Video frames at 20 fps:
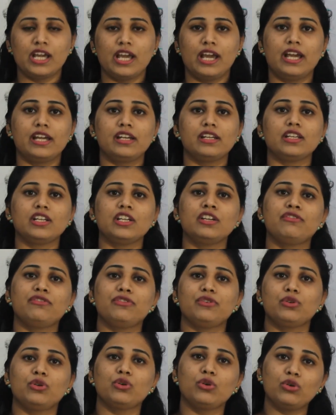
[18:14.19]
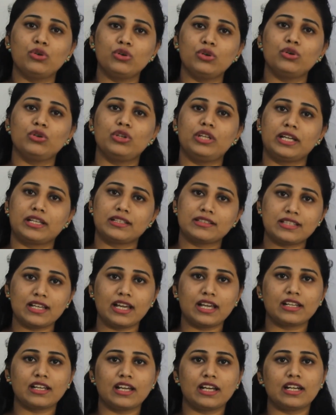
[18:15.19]
And if you don't know the
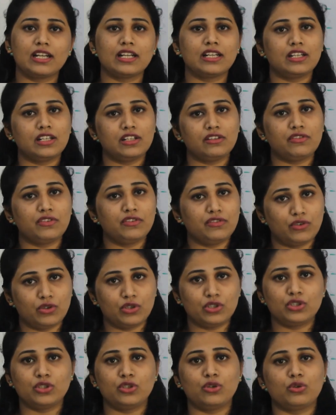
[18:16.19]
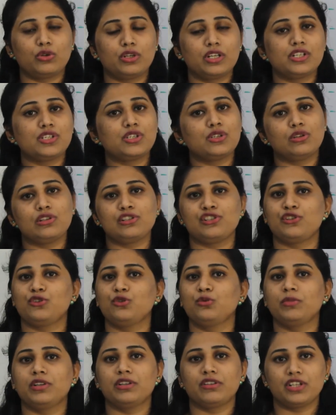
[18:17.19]
exact guideline, and if you follow the notation also,
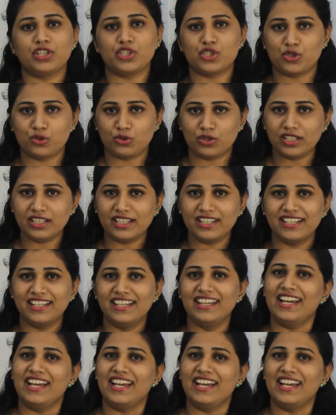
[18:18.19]
you may reach to the